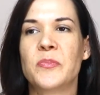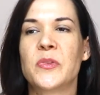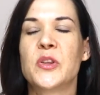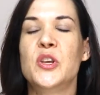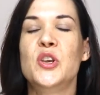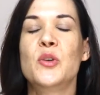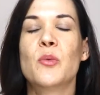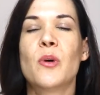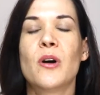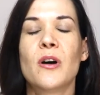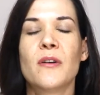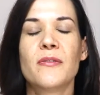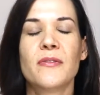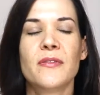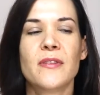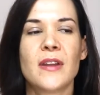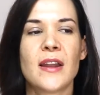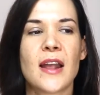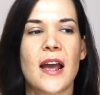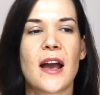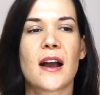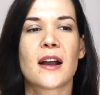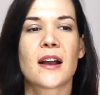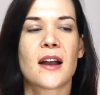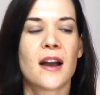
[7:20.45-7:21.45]
you
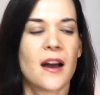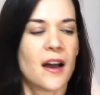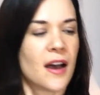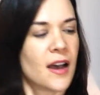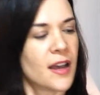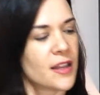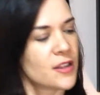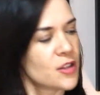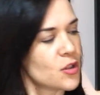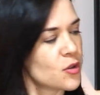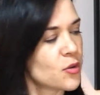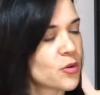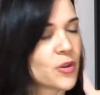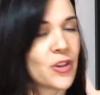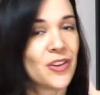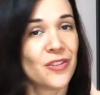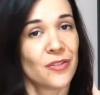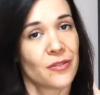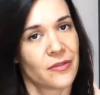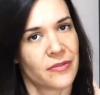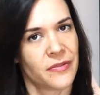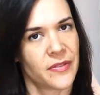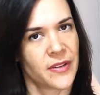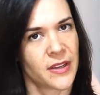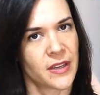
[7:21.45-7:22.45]
often can't look at
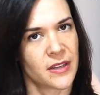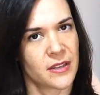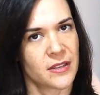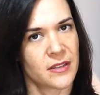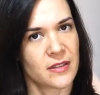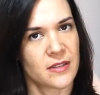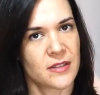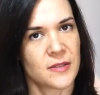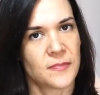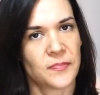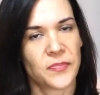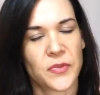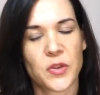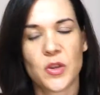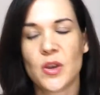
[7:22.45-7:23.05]
your fingers.